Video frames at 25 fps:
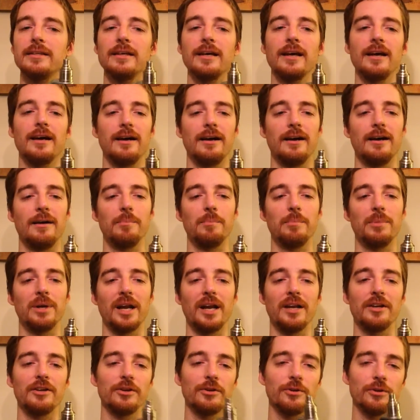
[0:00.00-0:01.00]
But
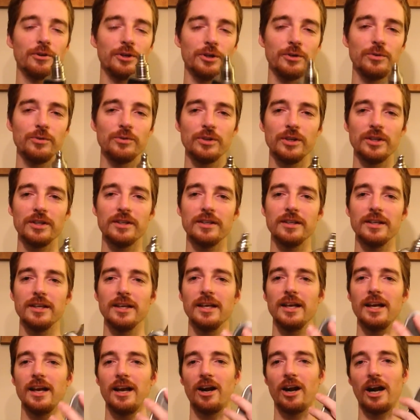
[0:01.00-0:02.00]
I do use it,
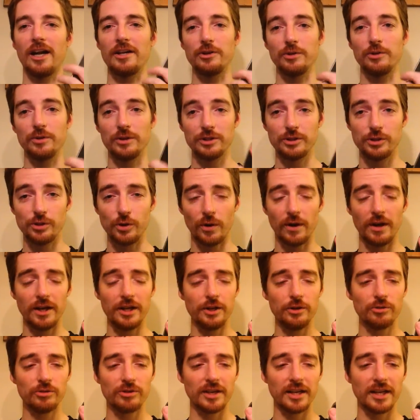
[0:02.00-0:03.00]
or I do enjoy
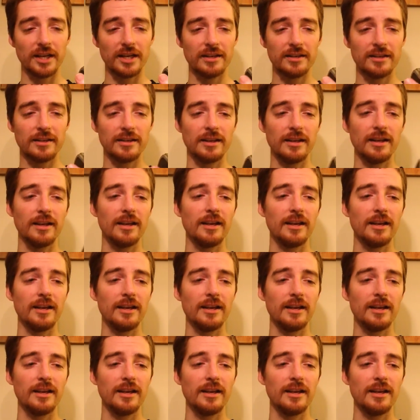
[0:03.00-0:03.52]
using it.